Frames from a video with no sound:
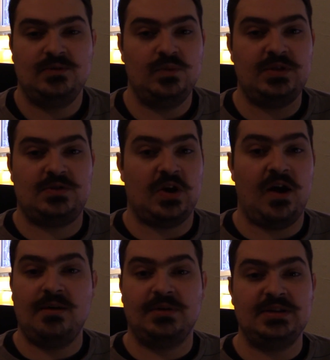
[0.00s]
With
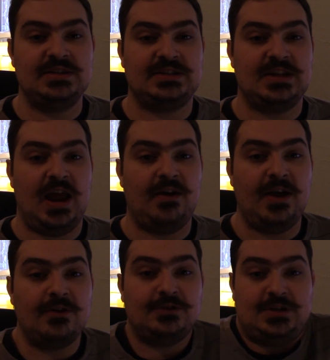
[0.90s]
Tarble in the
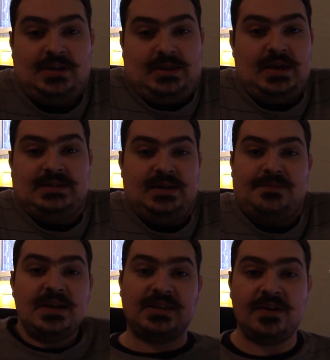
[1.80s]
scenario, do you think
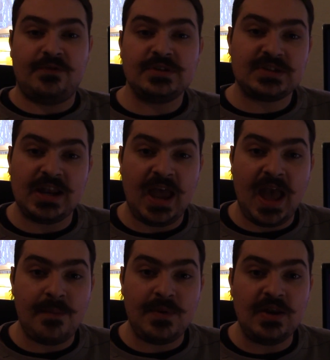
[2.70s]
something different's gonna
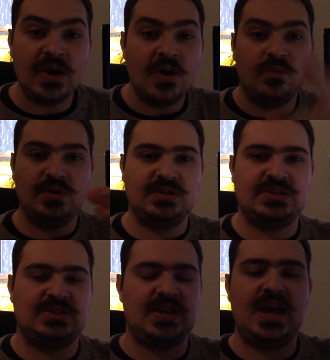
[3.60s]
happen? Will the
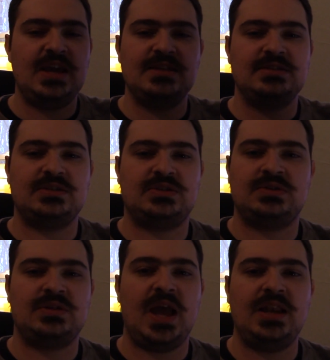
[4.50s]

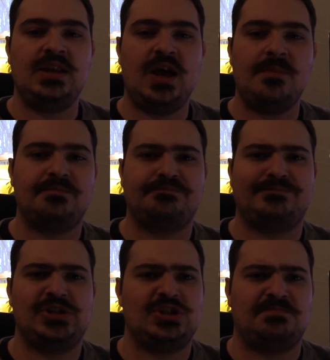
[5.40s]
Saiyans end up
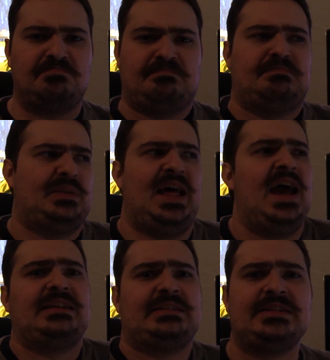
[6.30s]
just
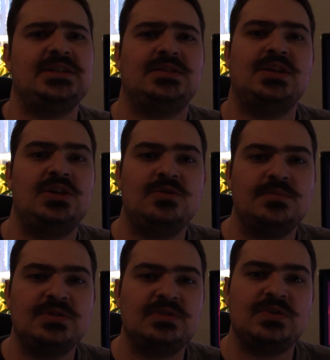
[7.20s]
blasting the
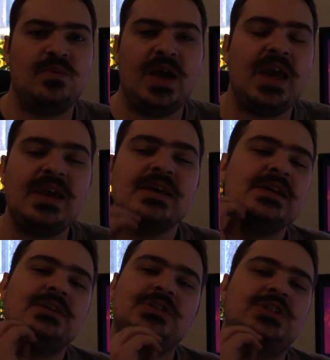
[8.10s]
humans away?
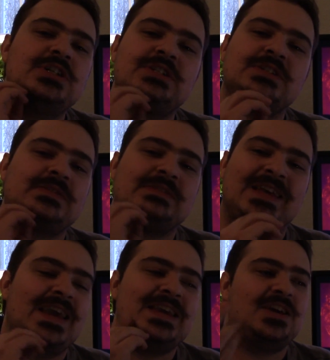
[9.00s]
Just
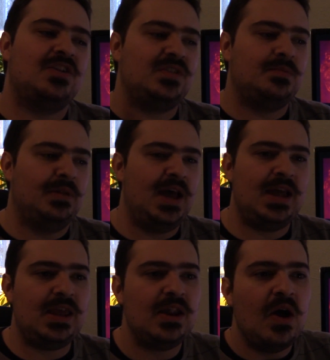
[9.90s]
taking over the
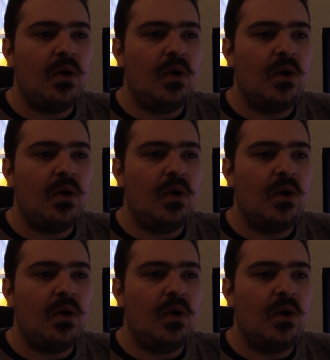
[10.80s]
planet?